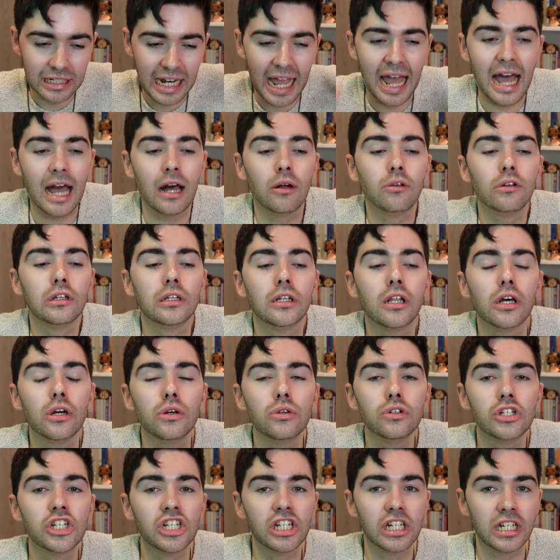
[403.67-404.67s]
how
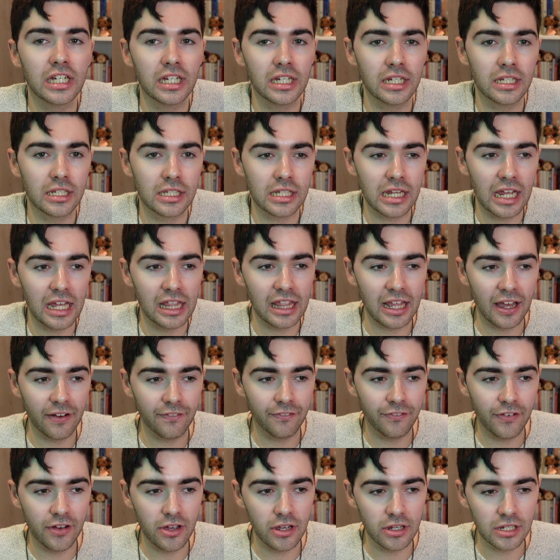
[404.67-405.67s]
low she is in that
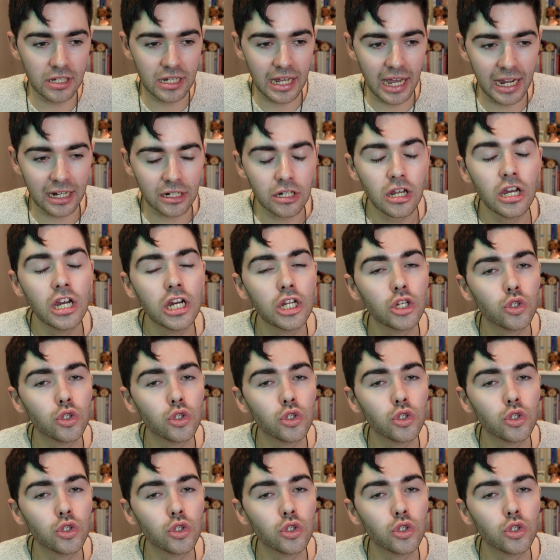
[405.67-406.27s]
first act